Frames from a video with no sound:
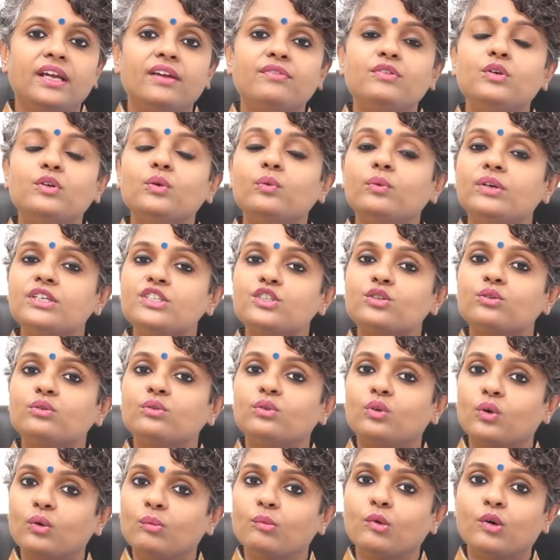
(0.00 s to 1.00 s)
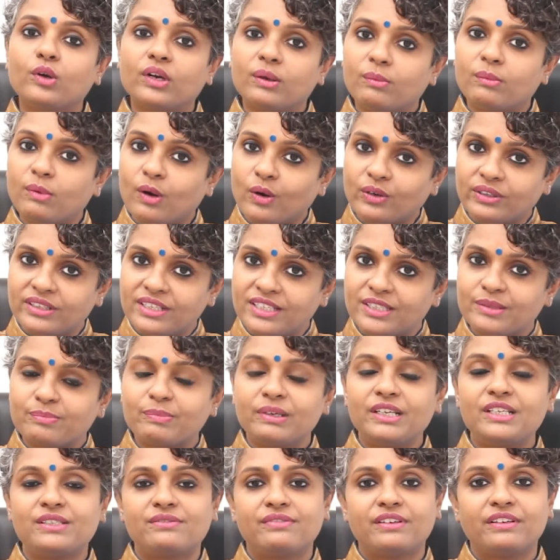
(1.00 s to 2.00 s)
If you wish to know more about this,
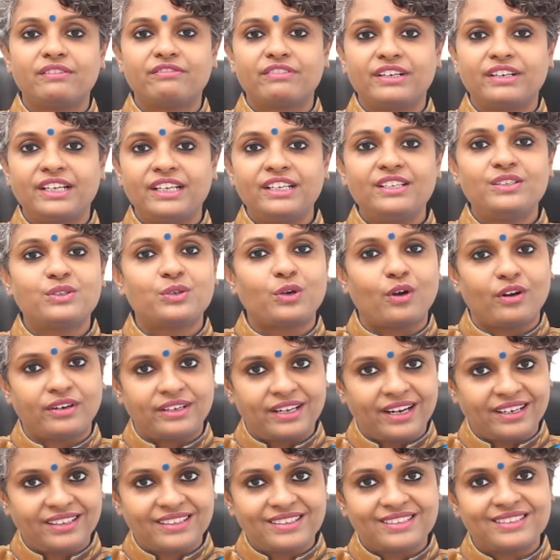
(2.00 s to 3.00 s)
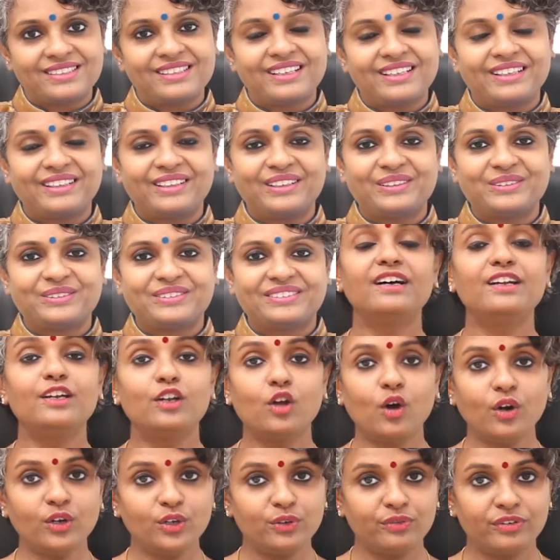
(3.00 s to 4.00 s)
please feel free to contact us. Thank you. A
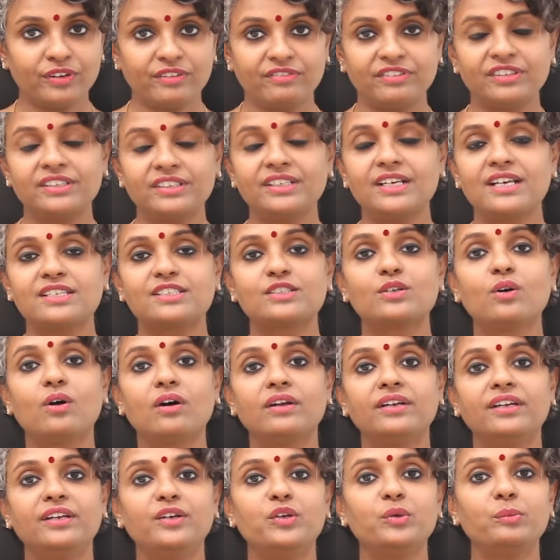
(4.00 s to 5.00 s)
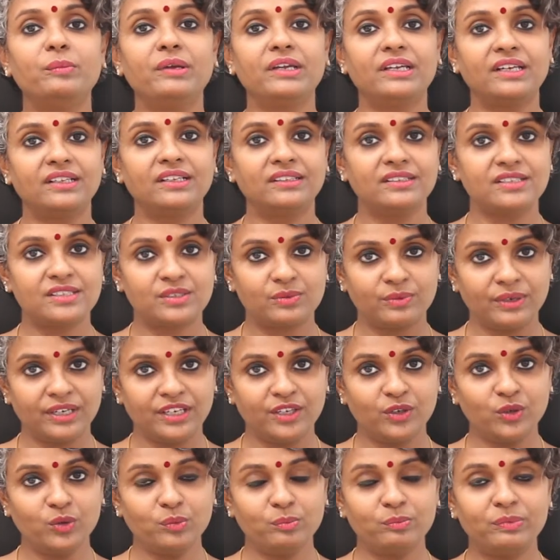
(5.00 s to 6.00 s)
lot of effort has gone into making this
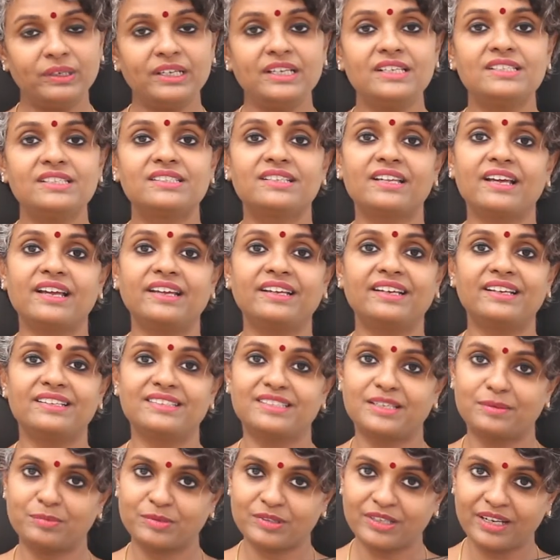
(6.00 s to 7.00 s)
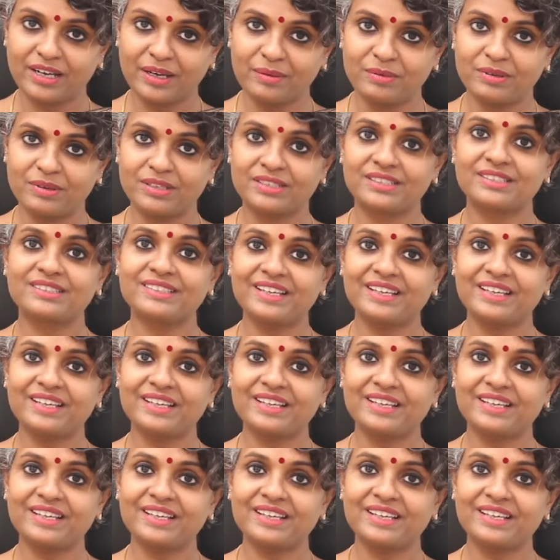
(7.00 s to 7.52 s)
video. Please like and subscribe us.